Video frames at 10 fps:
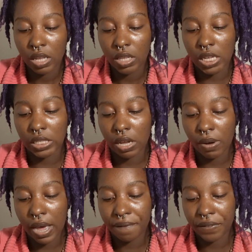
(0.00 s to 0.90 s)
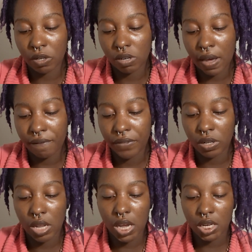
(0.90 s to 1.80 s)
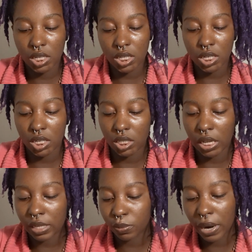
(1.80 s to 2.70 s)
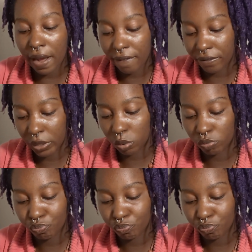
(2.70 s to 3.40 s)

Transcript: That's how I feel. I feel like that's what I feel.